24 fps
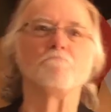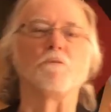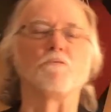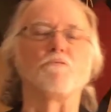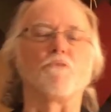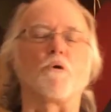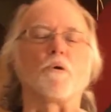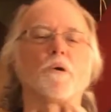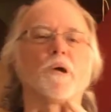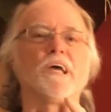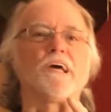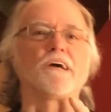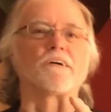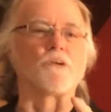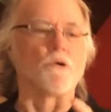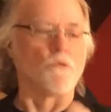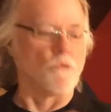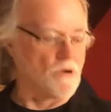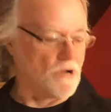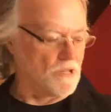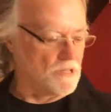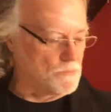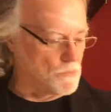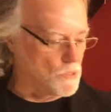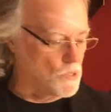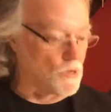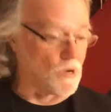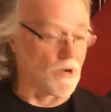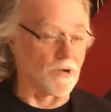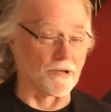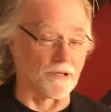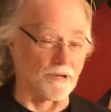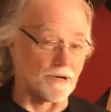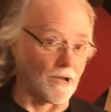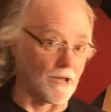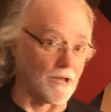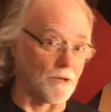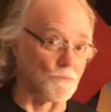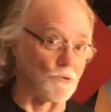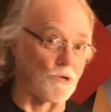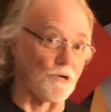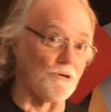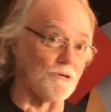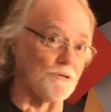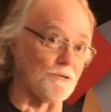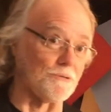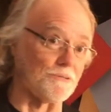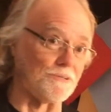Before we get going on the Mohawk, and I am
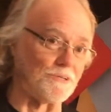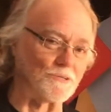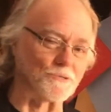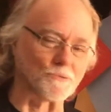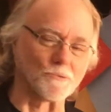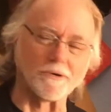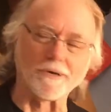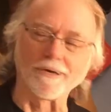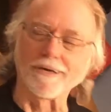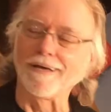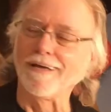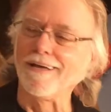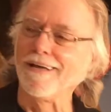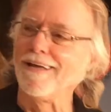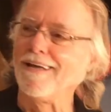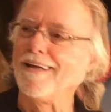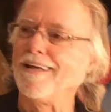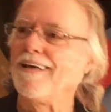going to do it this week,